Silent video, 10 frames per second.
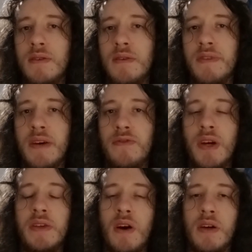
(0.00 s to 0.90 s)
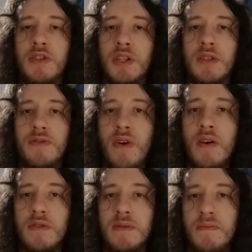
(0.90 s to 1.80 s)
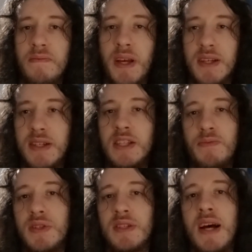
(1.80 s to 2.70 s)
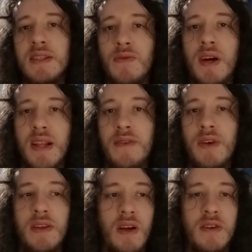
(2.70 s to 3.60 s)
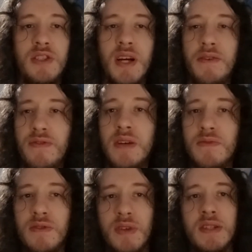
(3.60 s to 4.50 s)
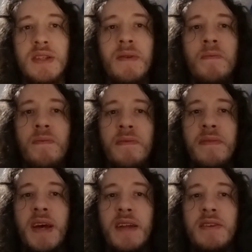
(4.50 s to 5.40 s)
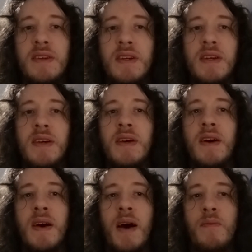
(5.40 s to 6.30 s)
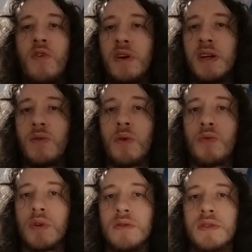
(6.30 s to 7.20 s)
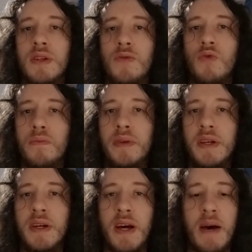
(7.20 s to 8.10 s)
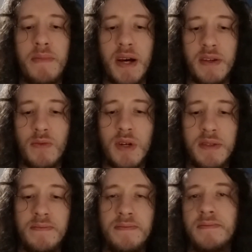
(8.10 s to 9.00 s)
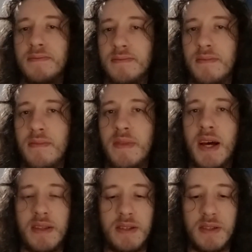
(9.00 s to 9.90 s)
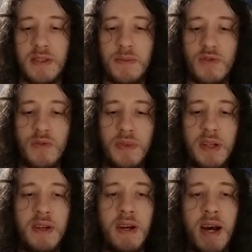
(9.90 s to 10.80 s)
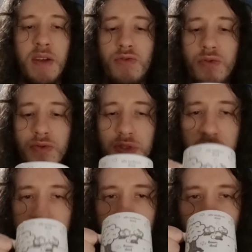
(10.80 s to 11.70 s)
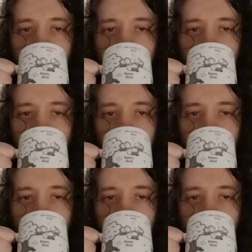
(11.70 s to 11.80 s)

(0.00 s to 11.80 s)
of left-wing ideology is false, because that's precisely what left-wing ideology affirms to us, that a more equal world would be a better one. That doesn't seem to be a true statement.